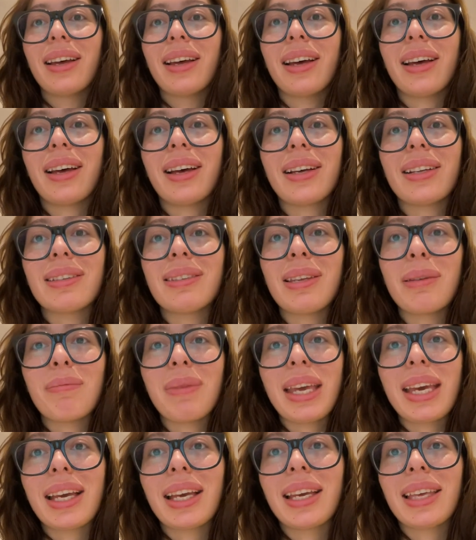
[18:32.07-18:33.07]
uh, to
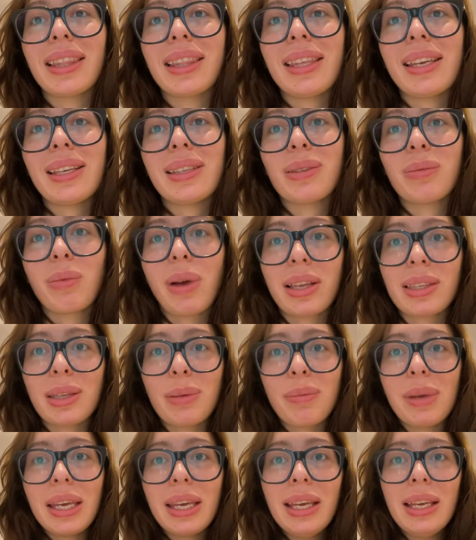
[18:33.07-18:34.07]
make these
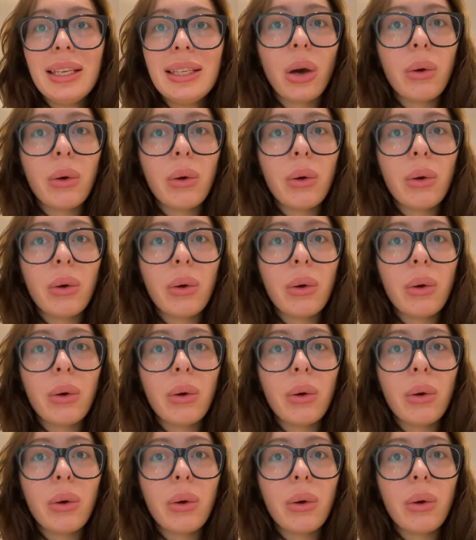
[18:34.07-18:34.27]
recipes.